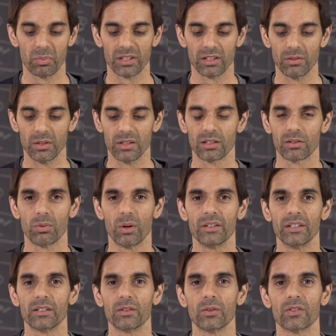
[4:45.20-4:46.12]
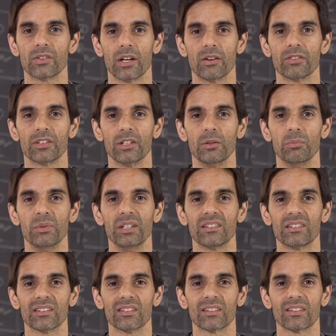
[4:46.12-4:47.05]
between 20 to 70
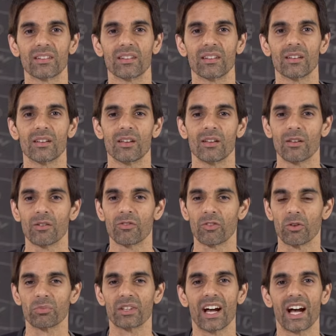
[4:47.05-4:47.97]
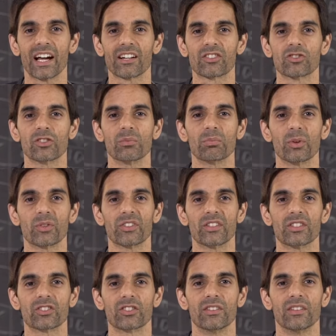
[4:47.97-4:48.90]
meters from the actual
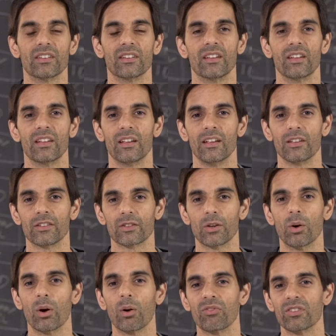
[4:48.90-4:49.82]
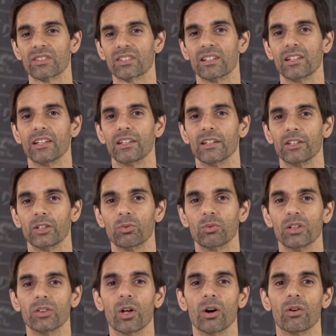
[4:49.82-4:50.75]
position. So obviously you
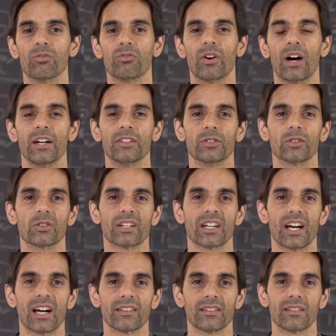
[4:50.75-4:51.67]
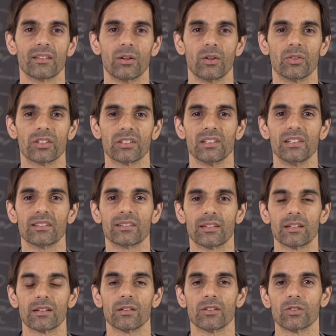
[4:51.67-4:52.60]
will not find your cat under
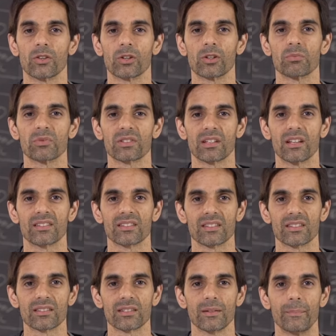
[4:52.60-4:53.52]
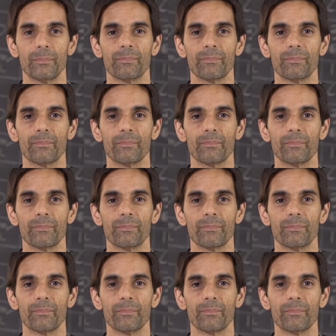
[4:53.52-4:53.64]
these circumstances.